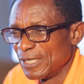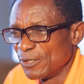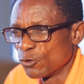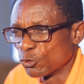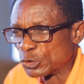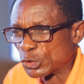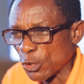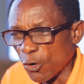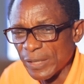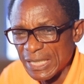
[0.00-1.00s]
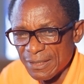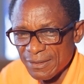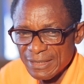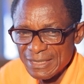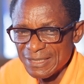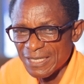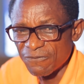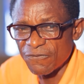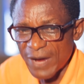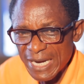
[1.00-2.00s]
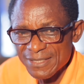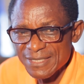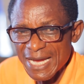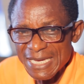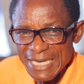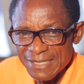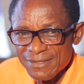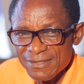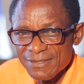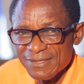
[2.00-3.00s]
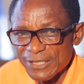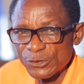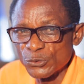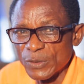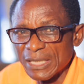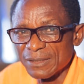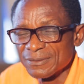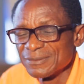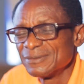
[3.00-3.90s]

you know join in the fight against sexual